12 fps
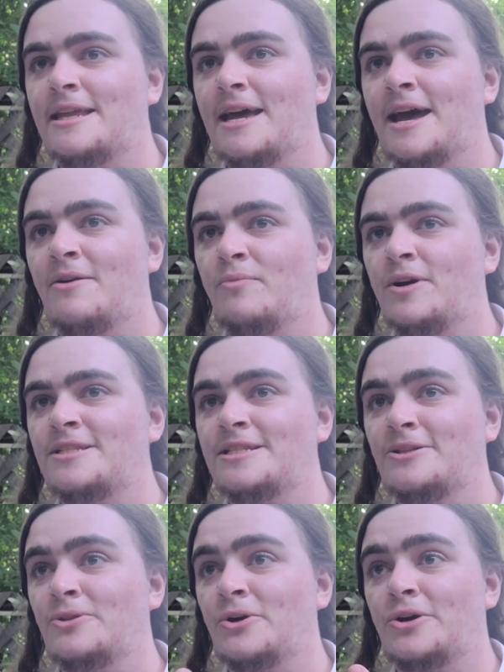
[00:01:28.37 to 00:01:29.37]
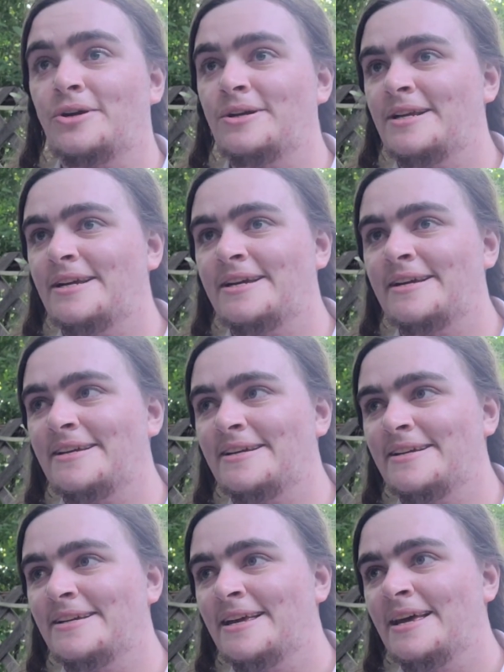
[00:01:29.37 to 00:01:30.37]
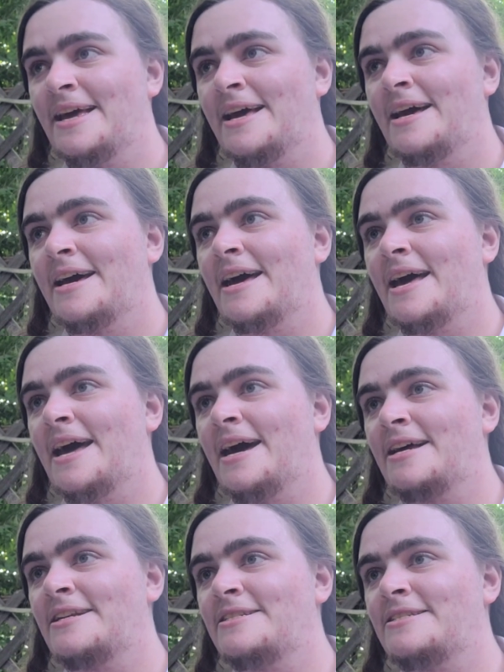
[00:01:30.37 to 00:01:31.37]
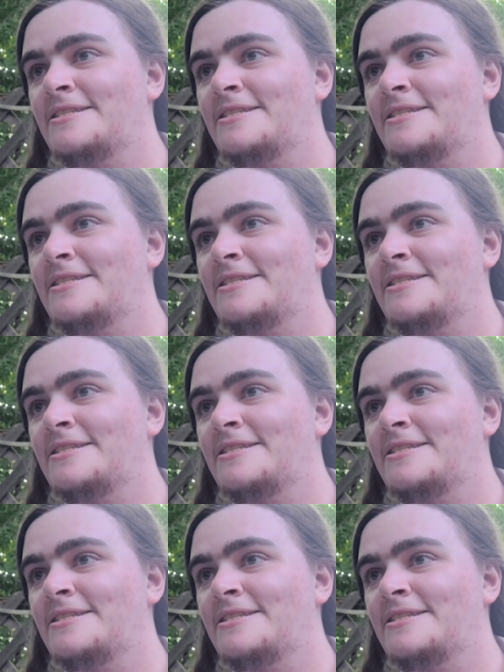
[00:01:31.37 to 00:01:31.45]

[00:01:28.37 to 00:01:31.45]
and want to learn, and